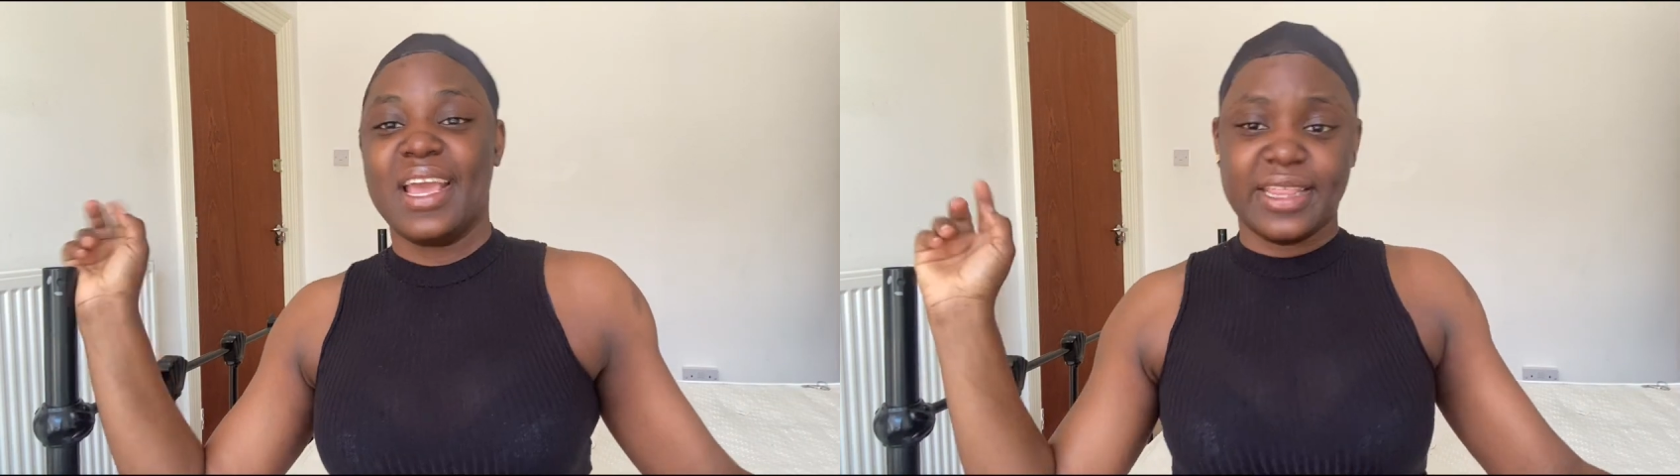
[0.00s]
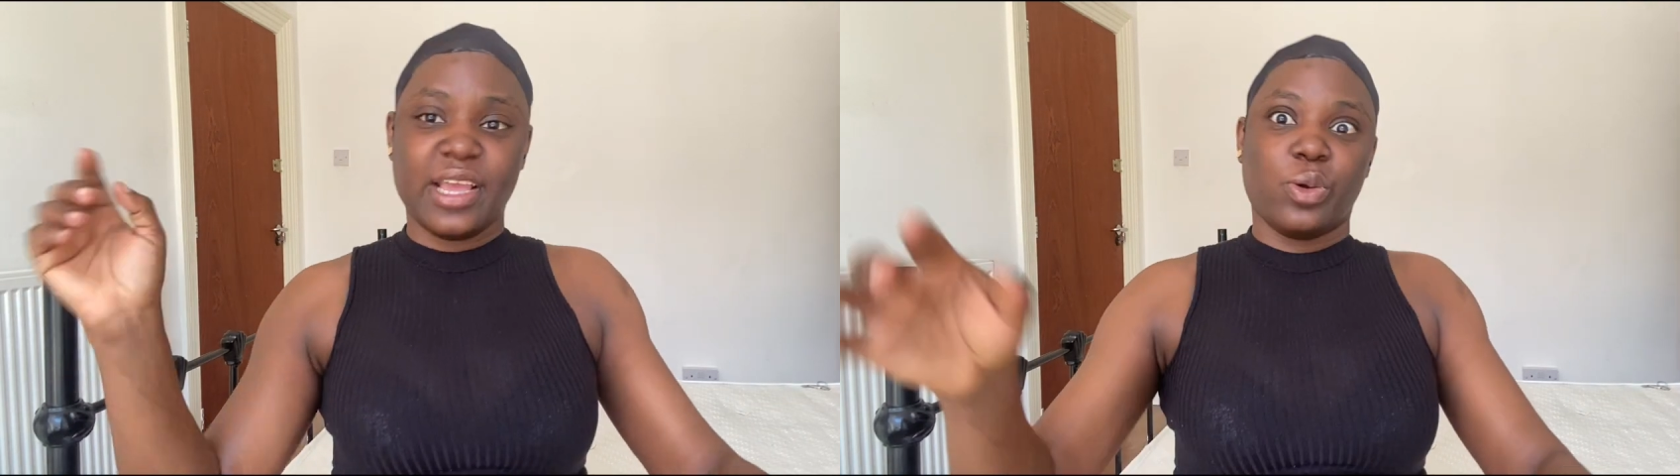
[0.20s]

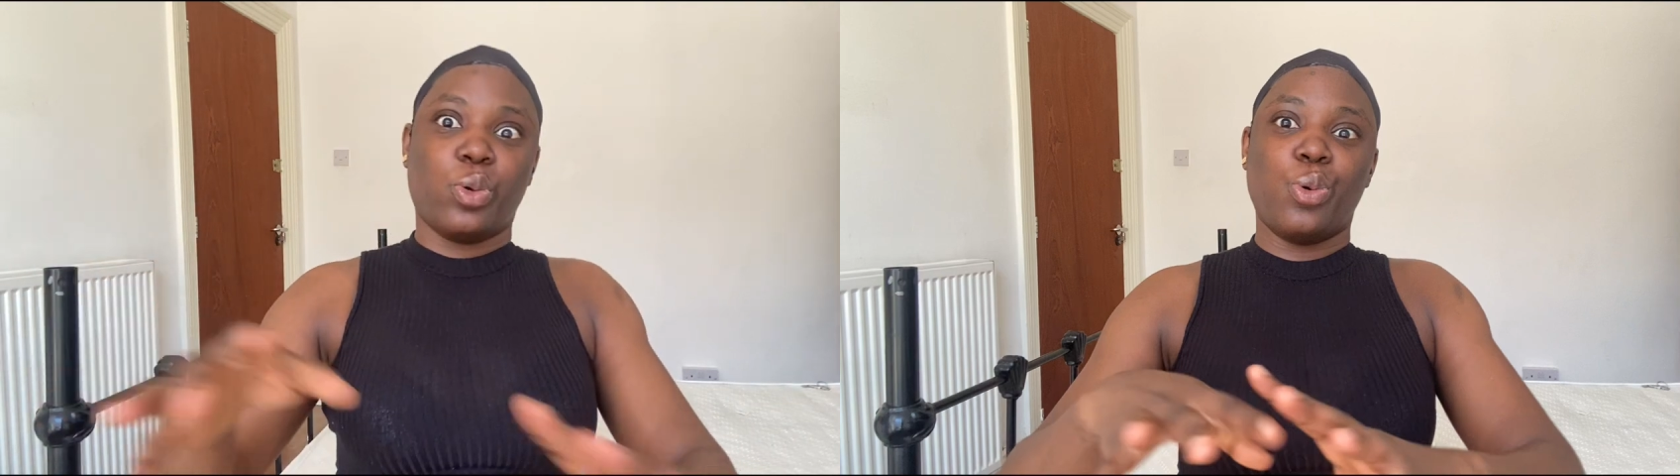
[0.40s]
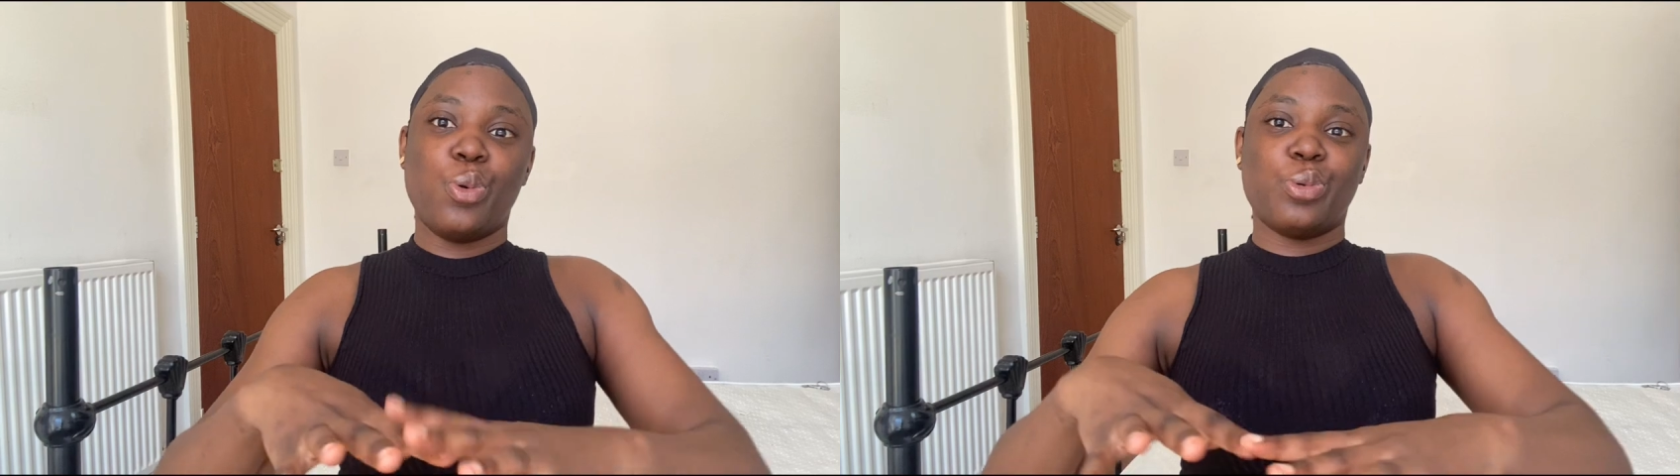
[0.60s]
Then
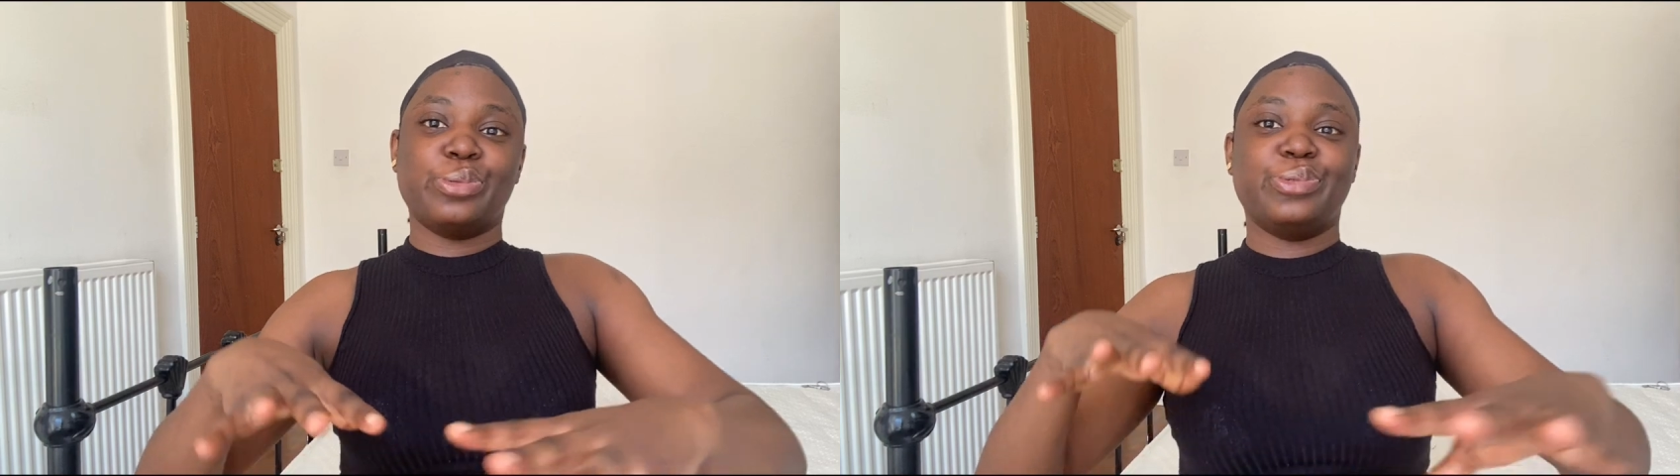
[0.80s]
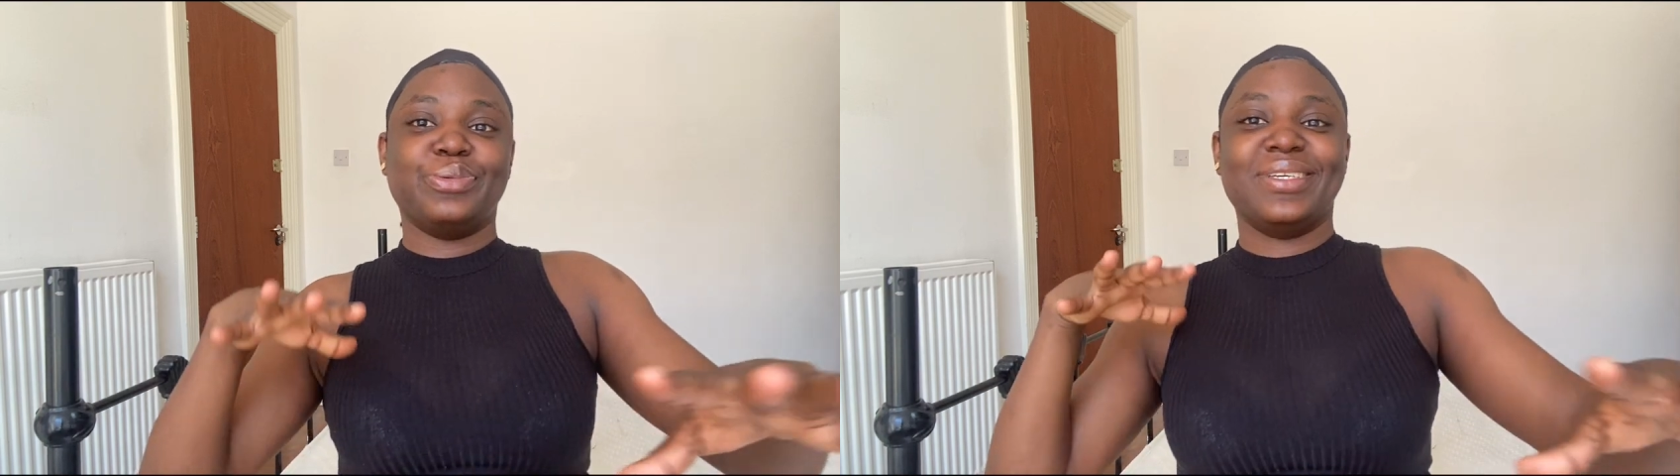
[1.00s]

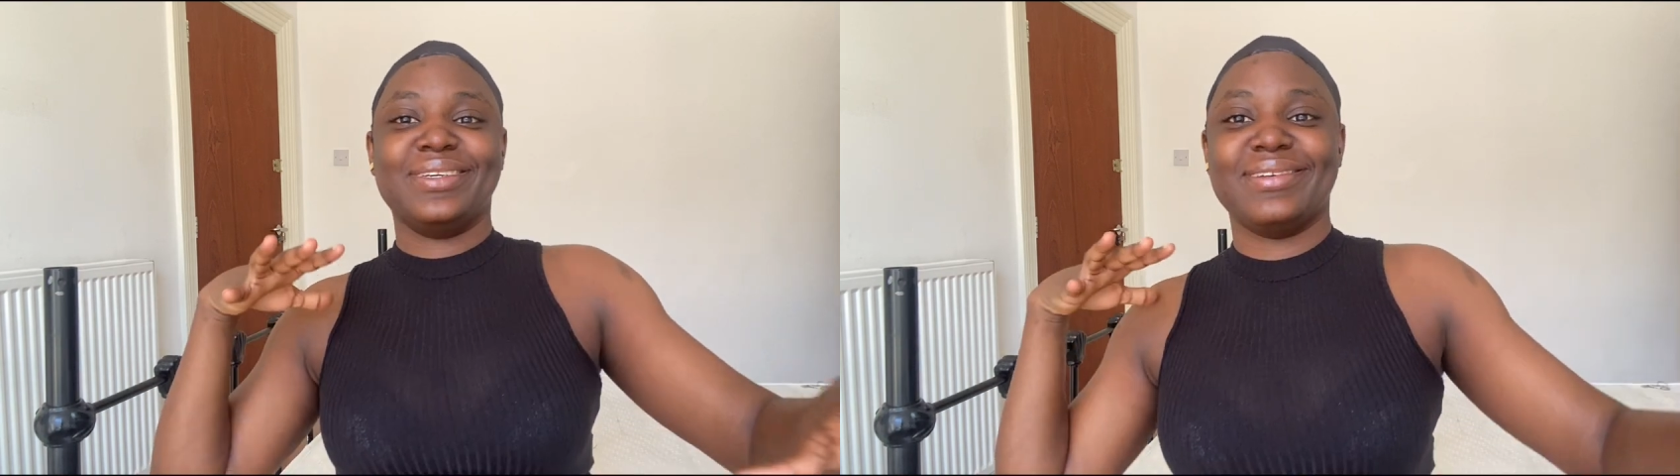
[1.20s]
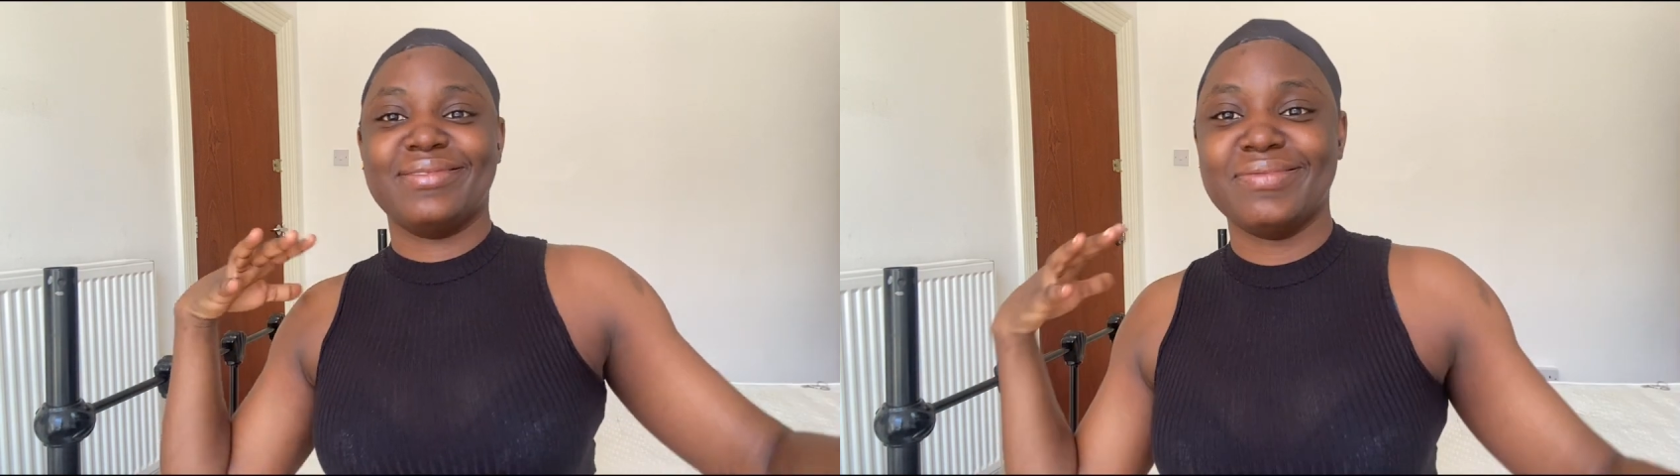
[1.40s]
cold will
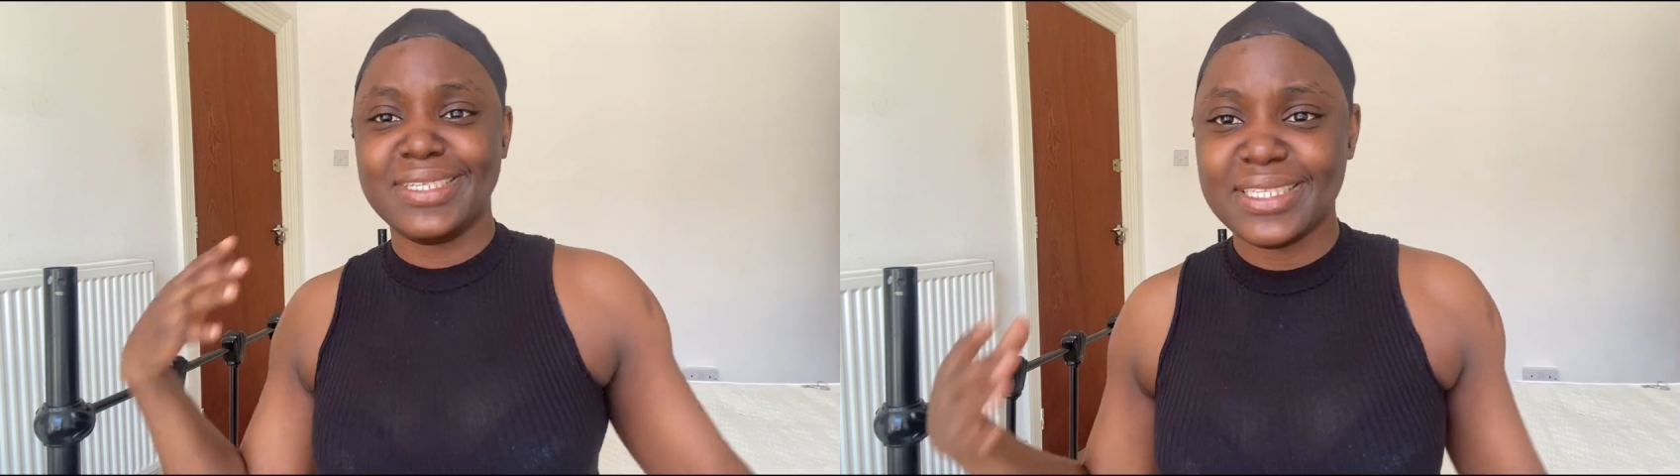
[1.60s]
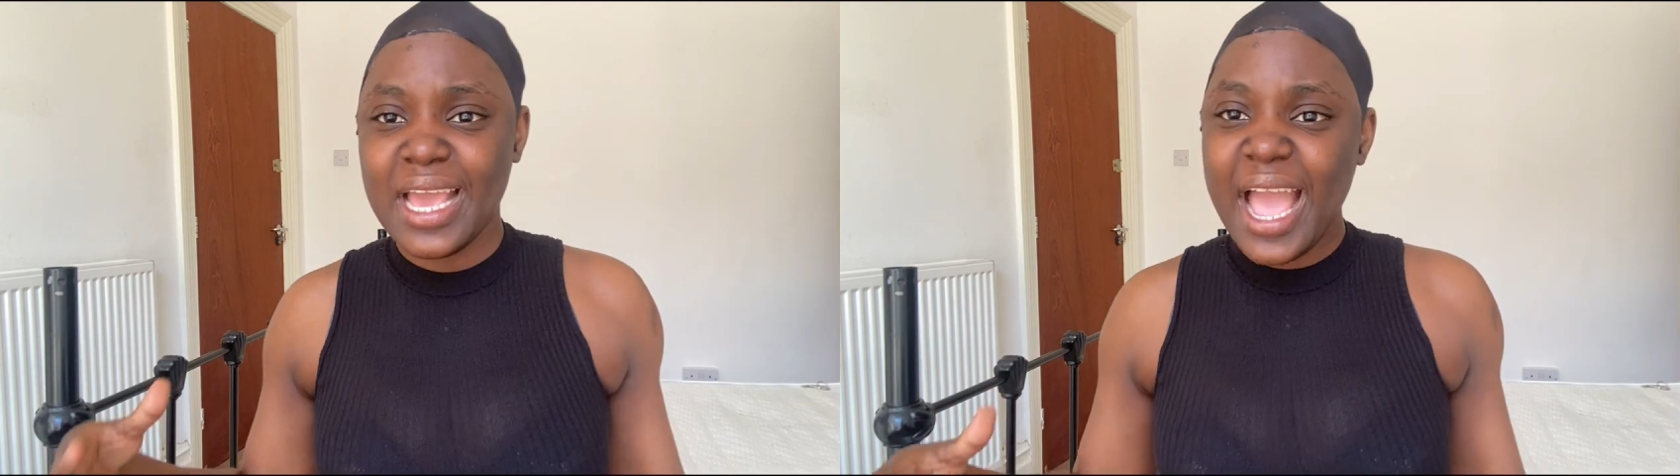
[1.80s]

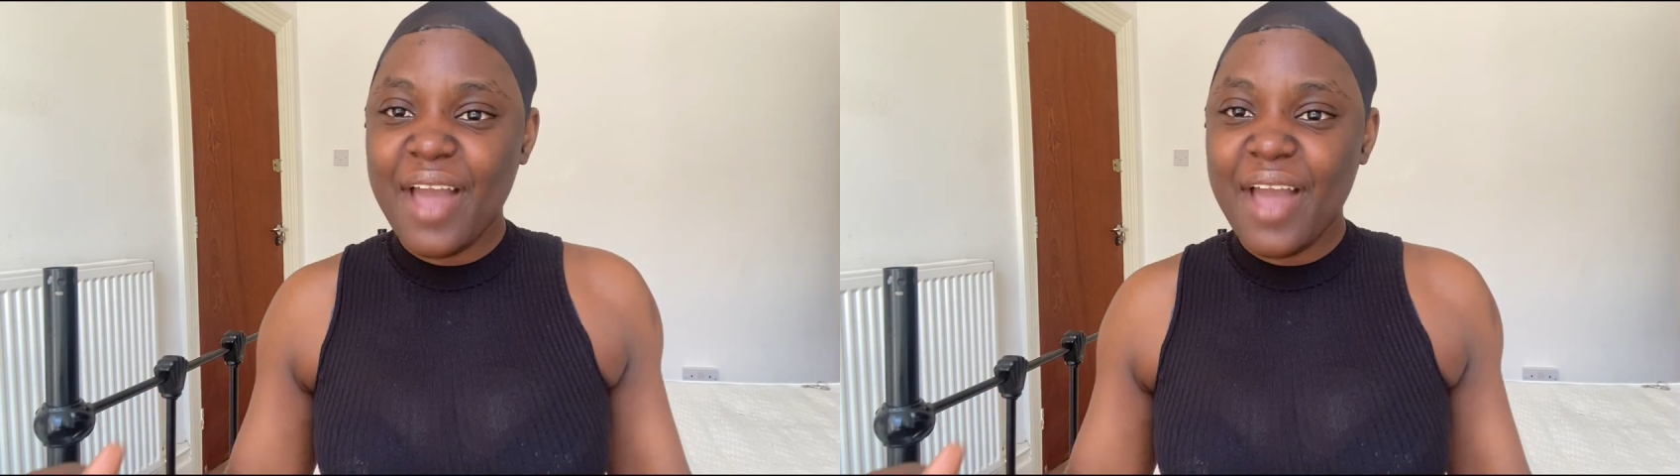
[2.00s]
increase.